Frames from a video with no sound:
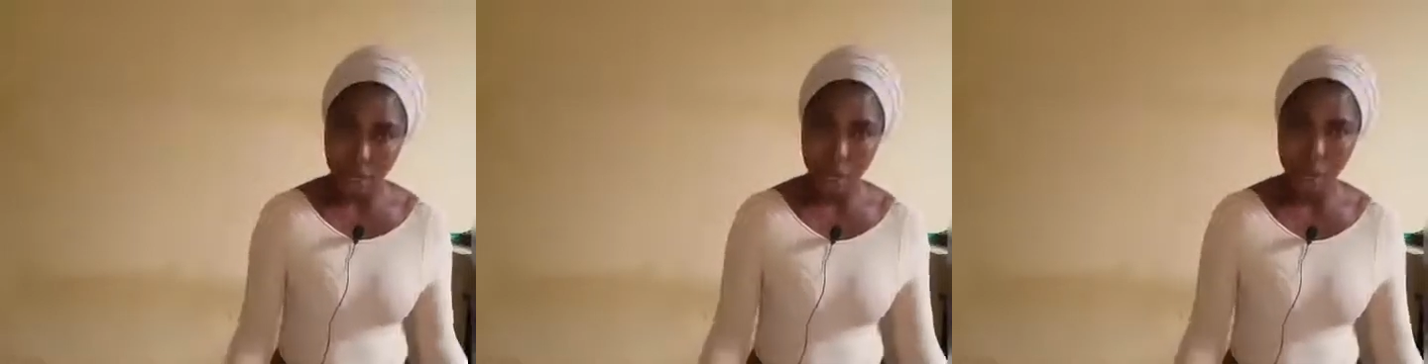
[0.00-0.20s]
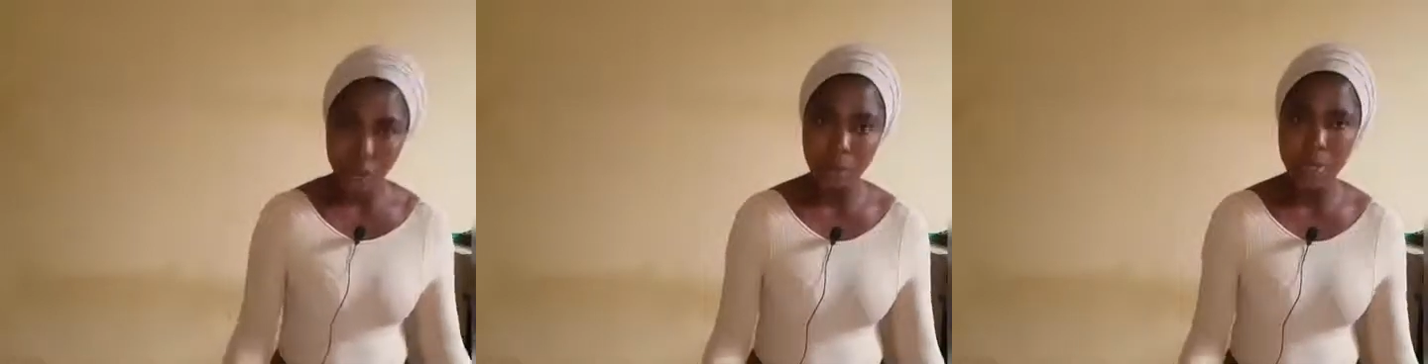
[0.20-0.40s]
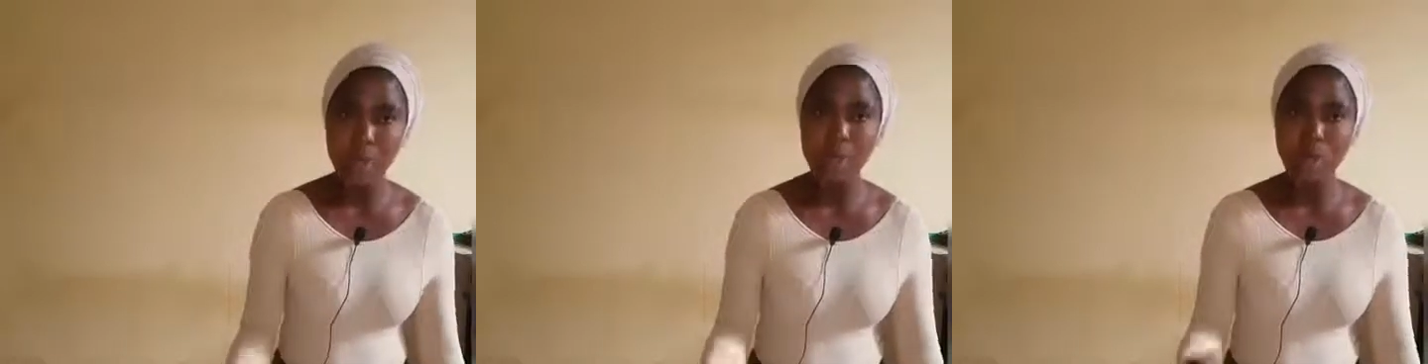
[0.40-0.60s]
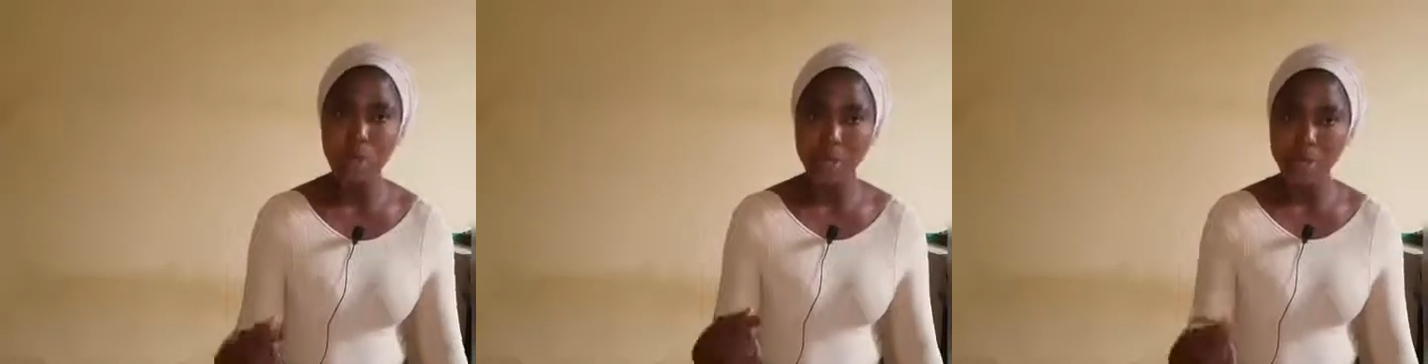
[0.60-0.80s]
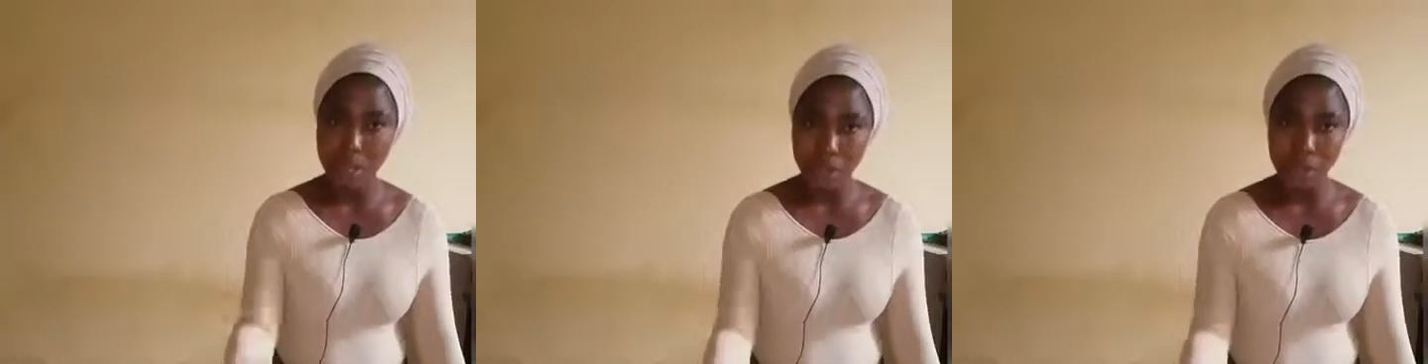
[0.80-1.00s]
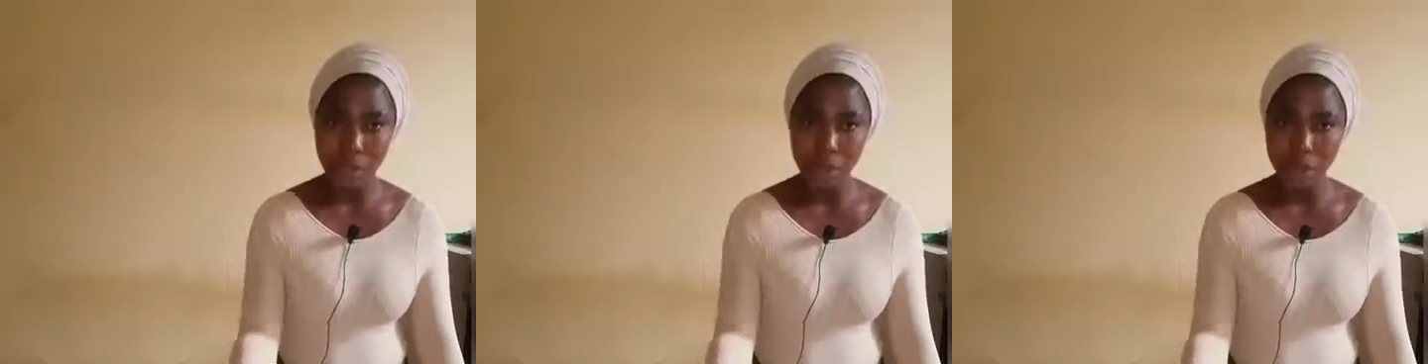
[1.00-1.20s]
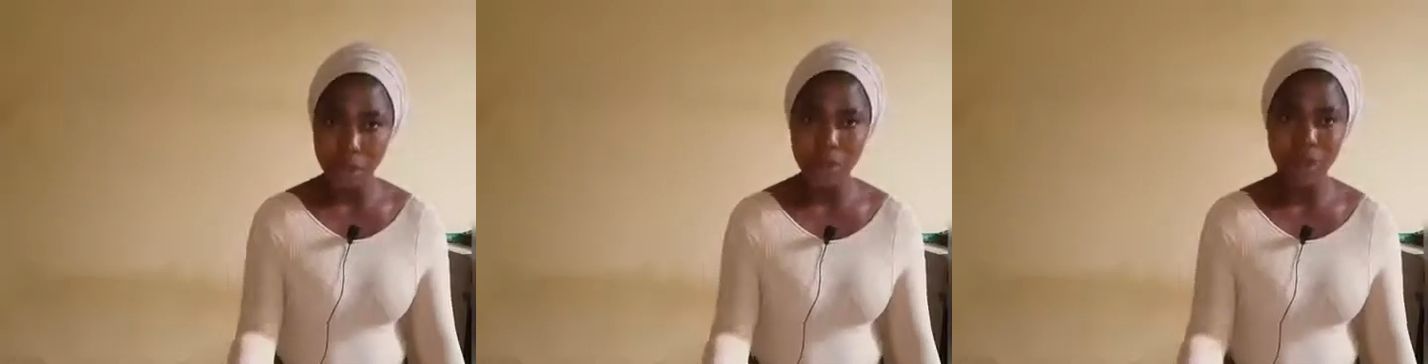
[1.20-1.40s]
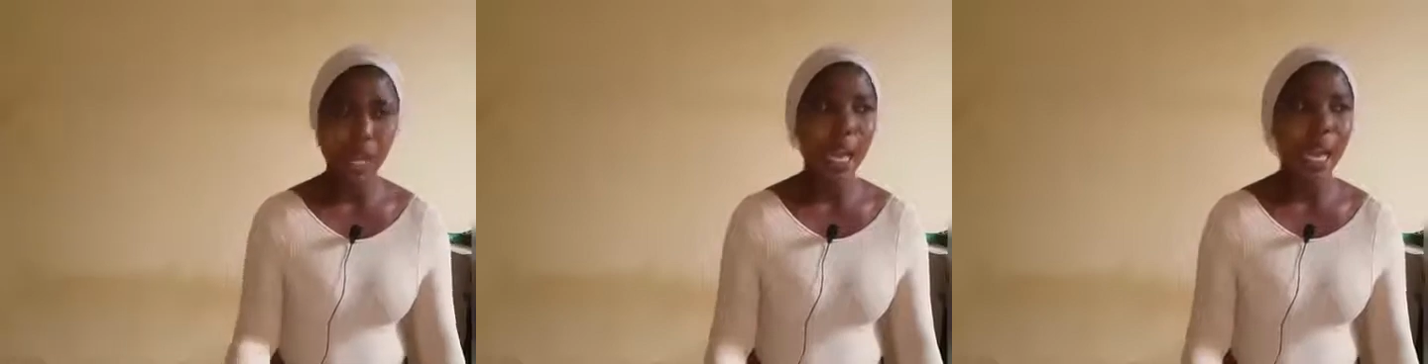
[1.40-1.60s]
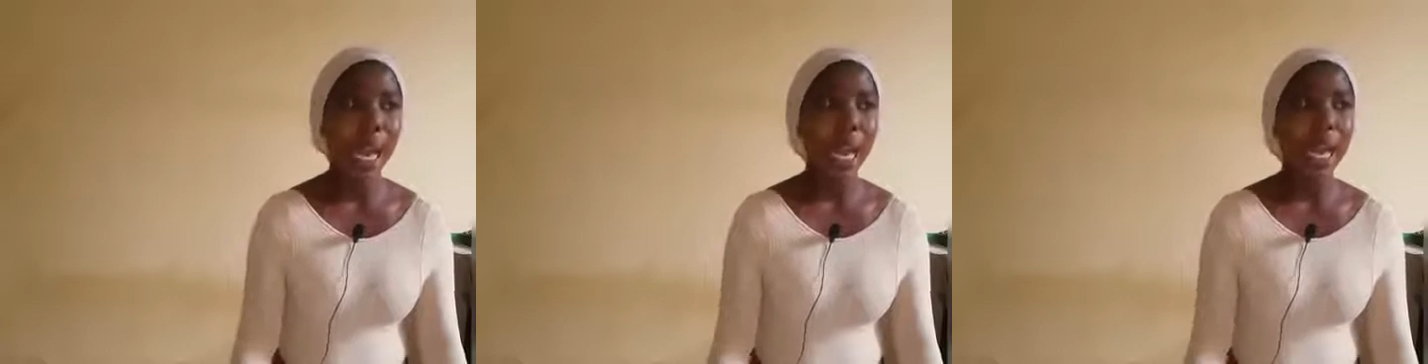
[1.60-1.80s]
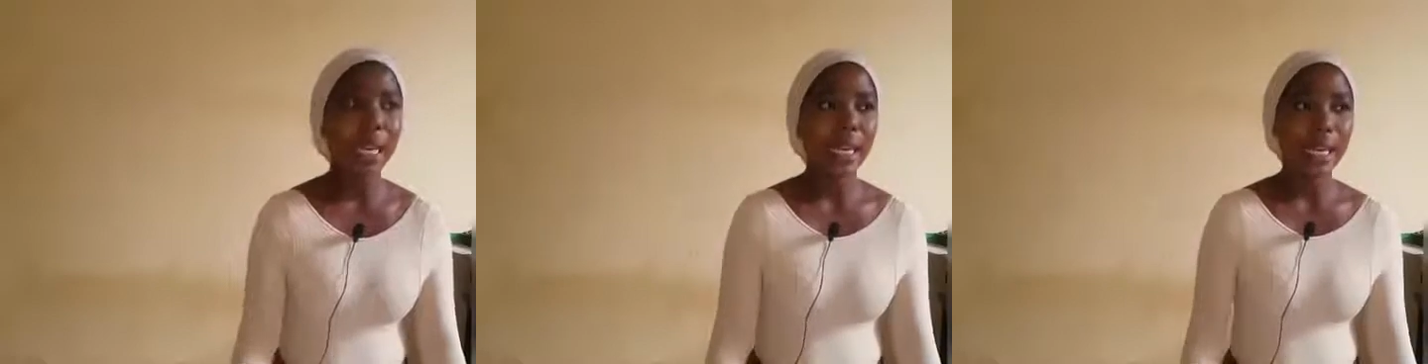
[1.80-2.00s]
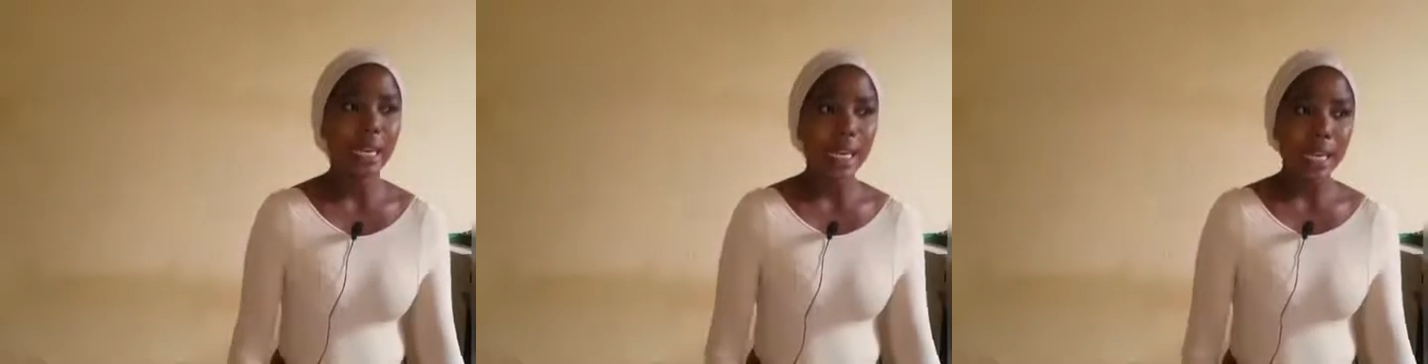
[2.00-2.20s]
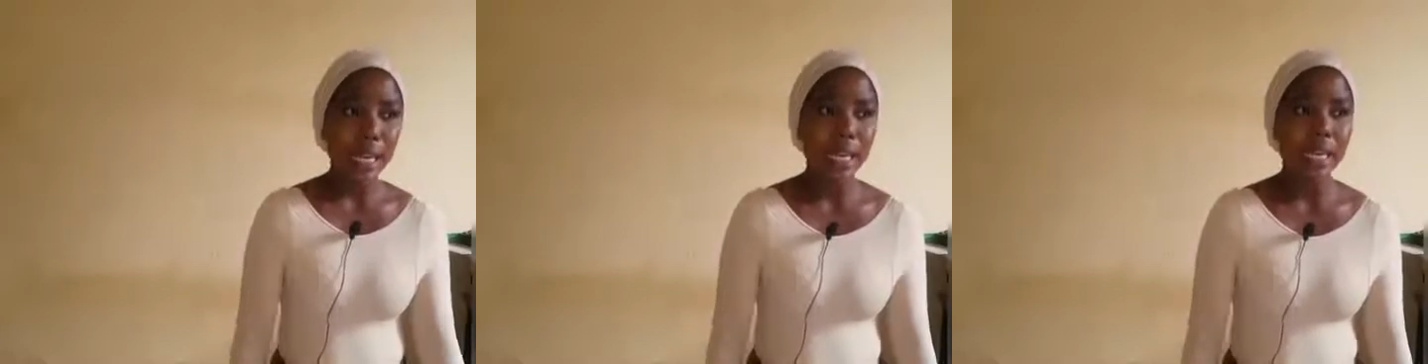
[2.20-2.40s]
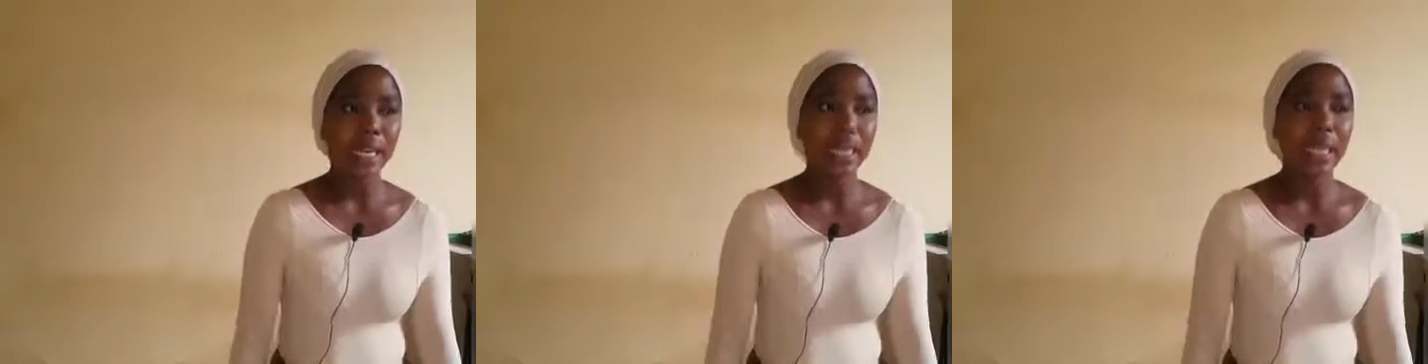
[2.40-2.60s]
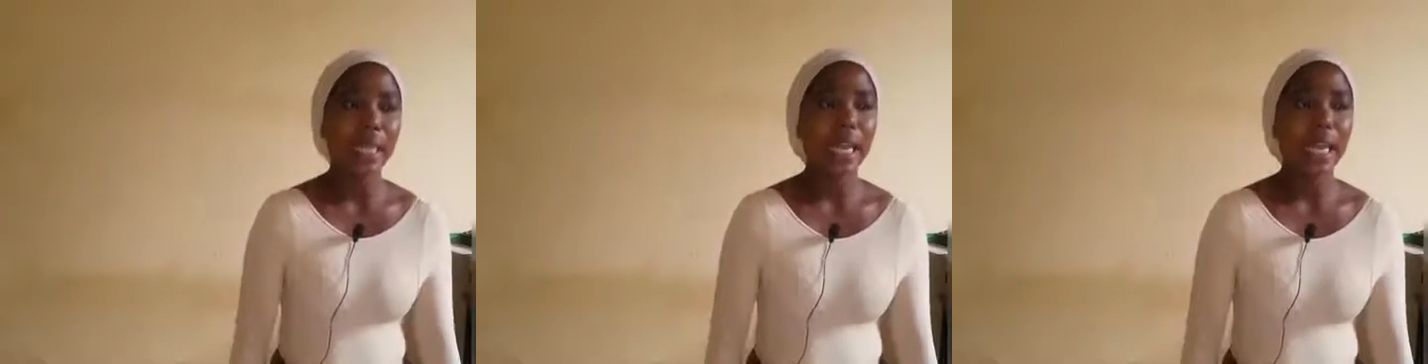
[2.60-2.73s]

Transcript: for me, that's what I'm telling you. And again,